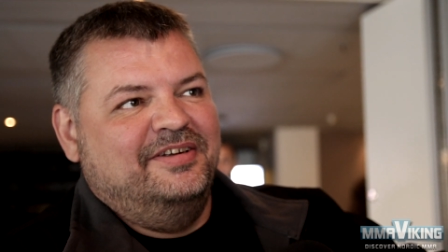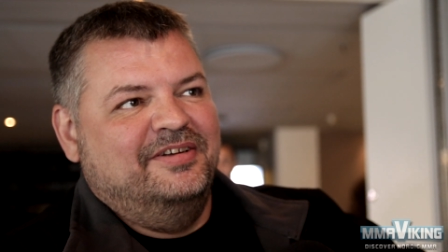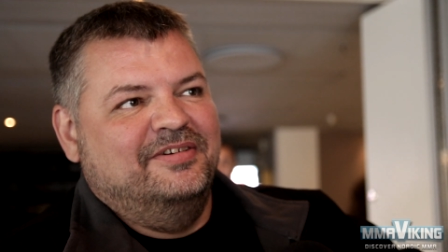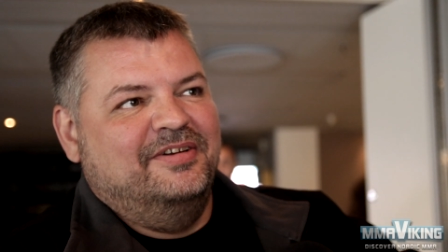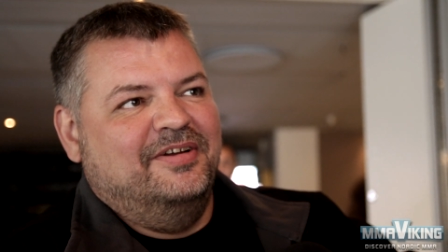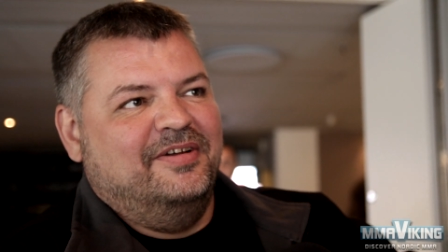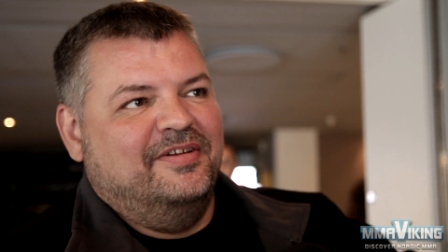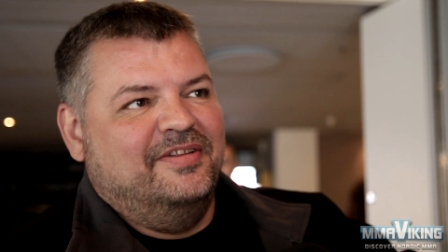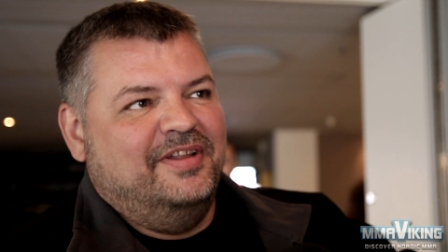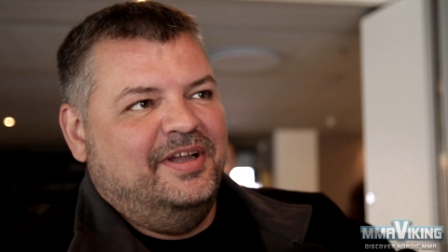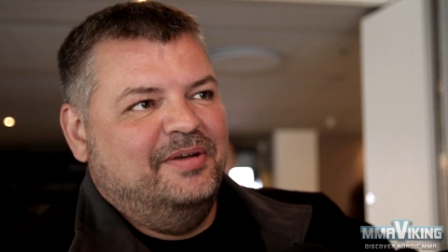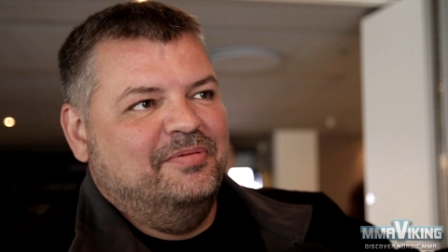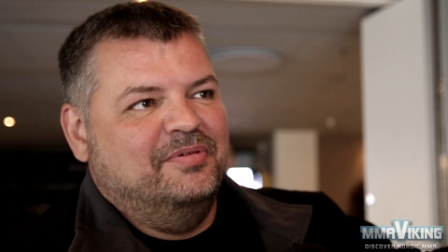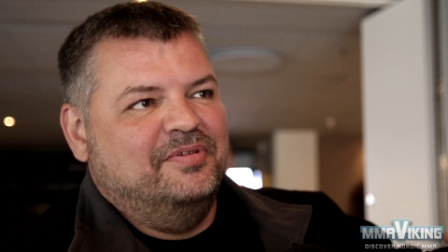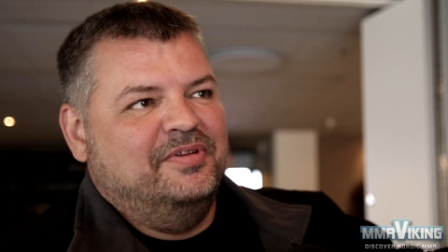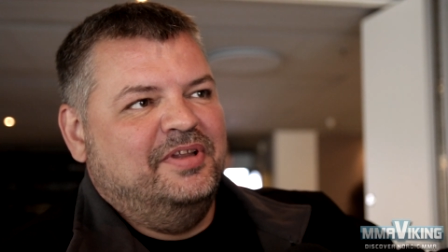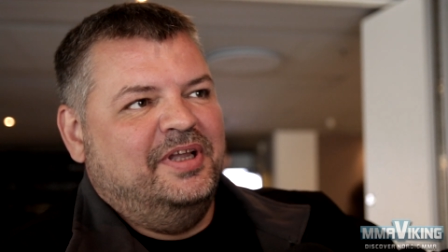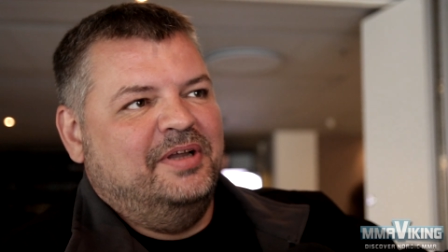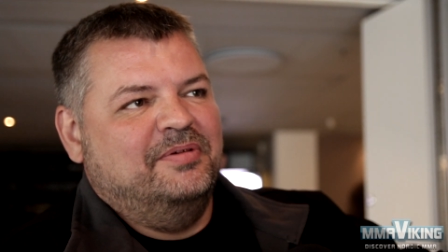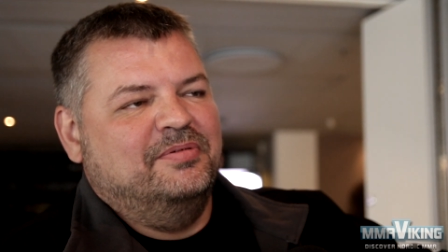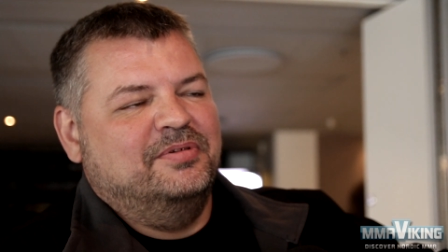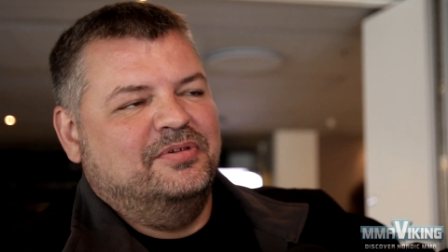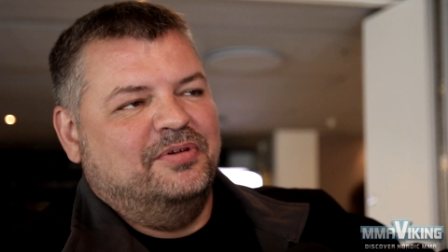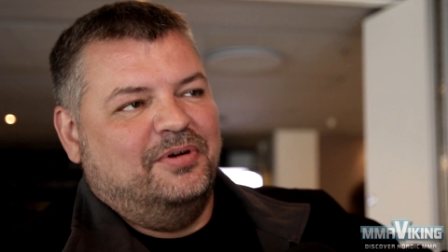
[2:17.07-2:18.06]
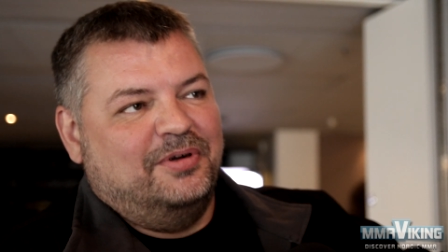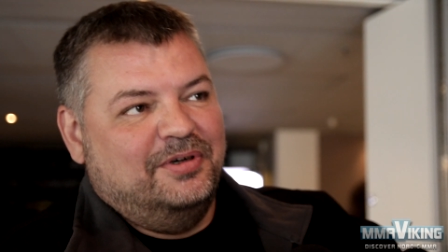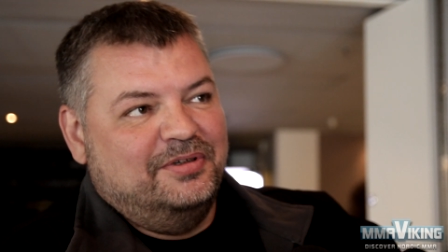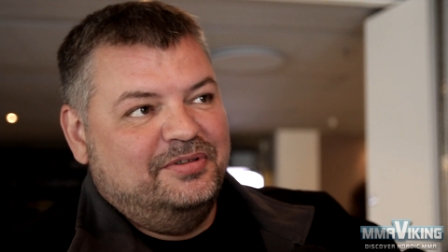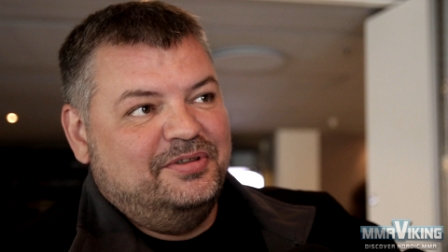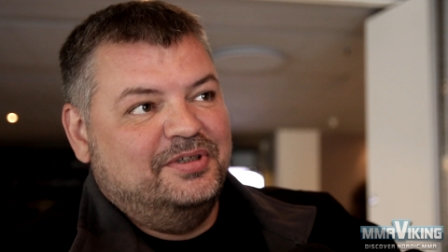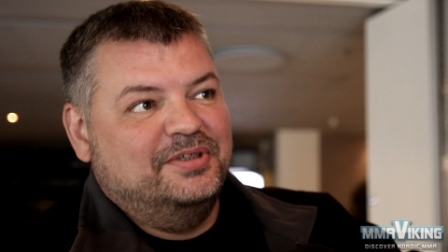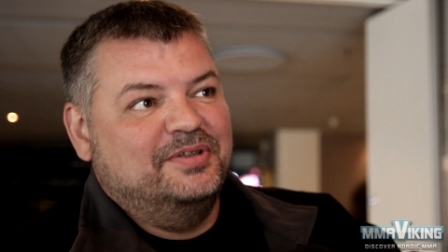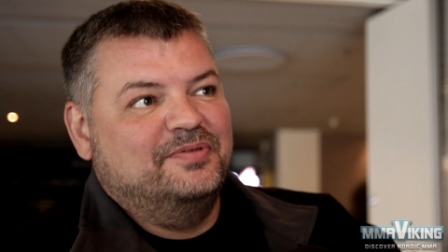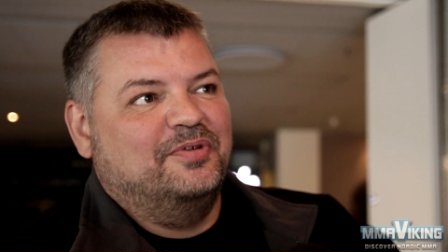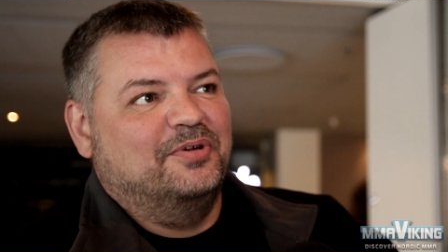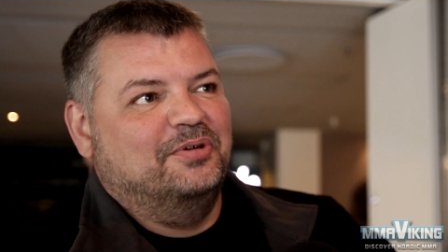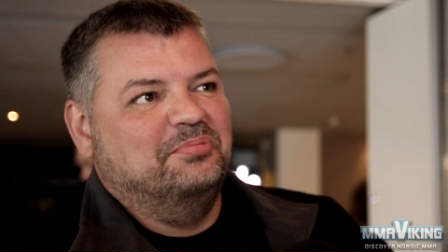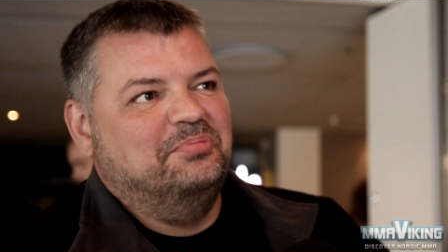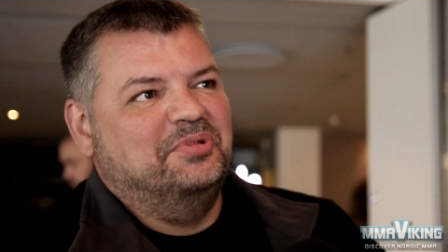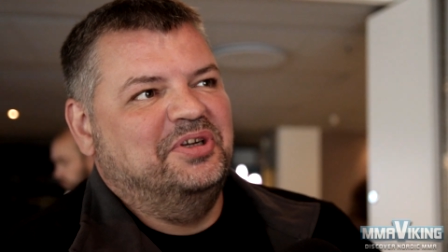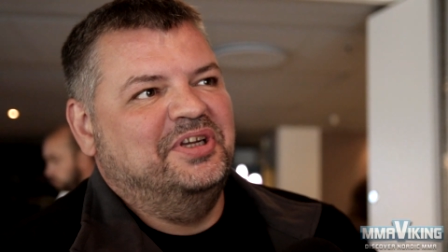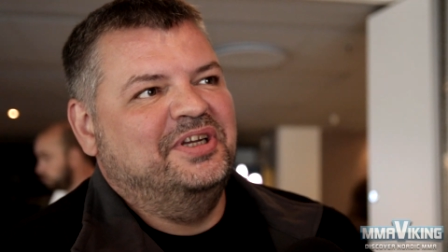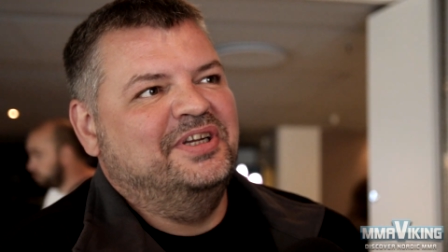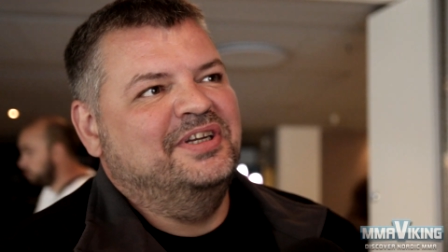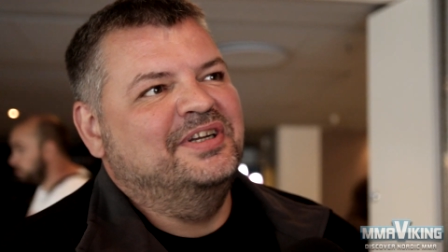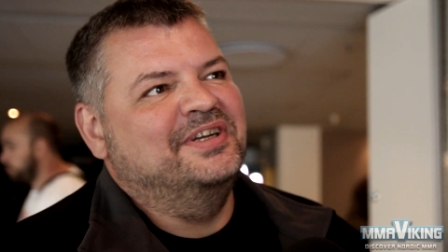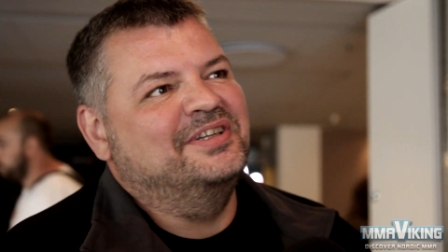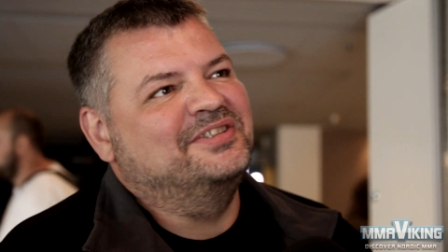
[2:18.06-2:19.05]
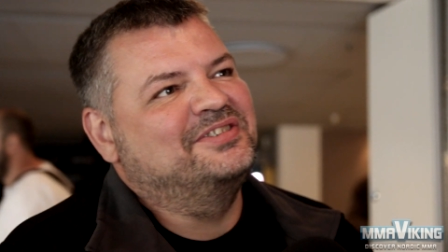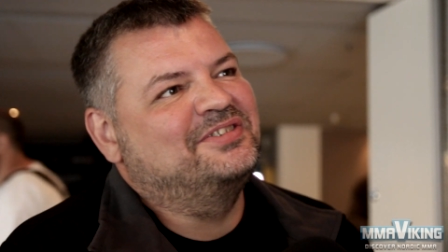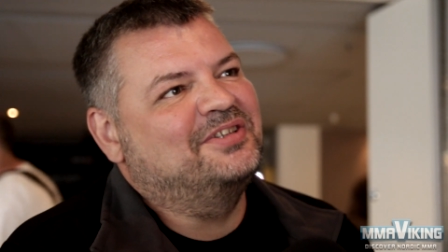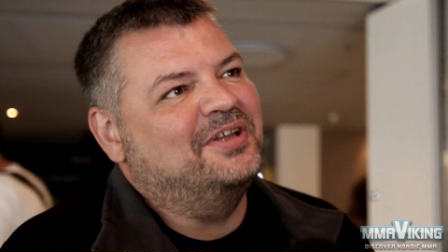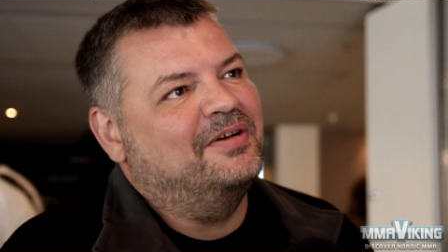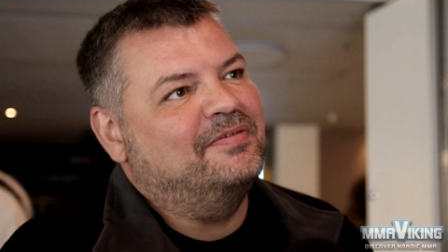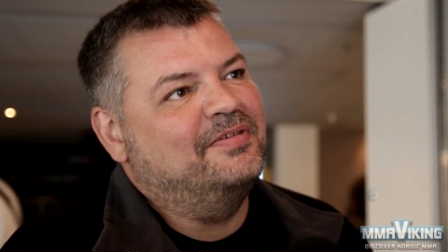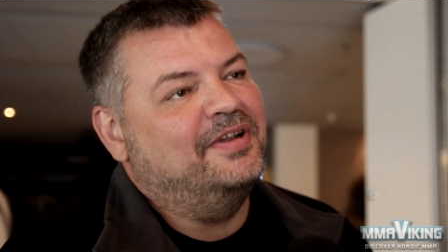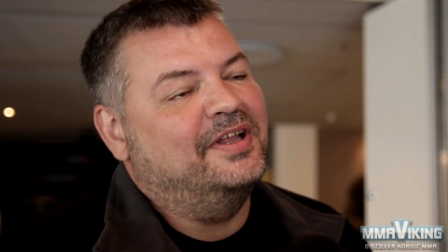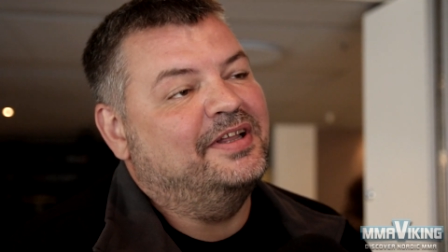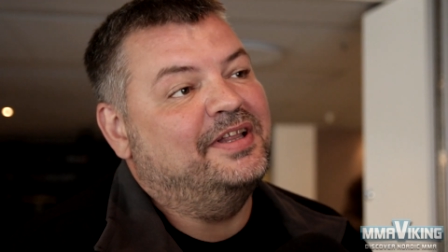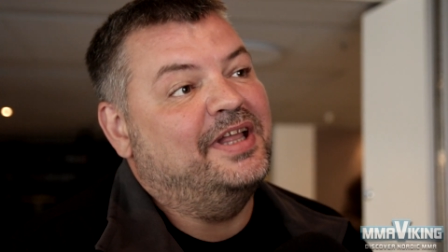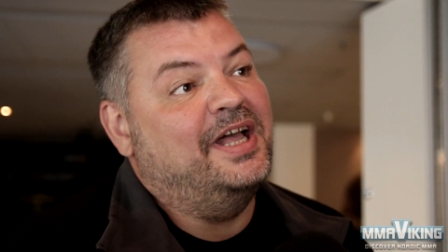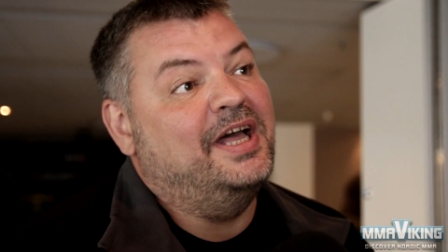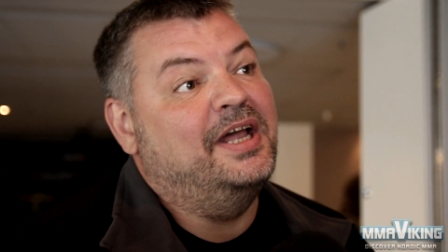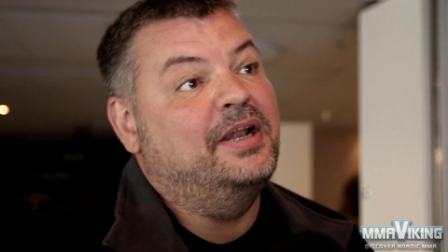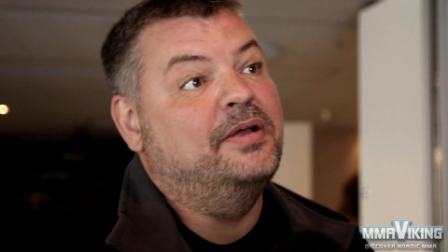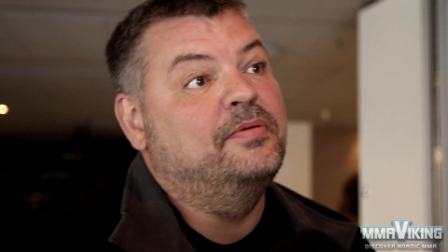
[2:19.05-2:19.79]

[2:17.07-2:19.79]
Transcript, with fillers: You know, they would they would order it for me and stuff like that.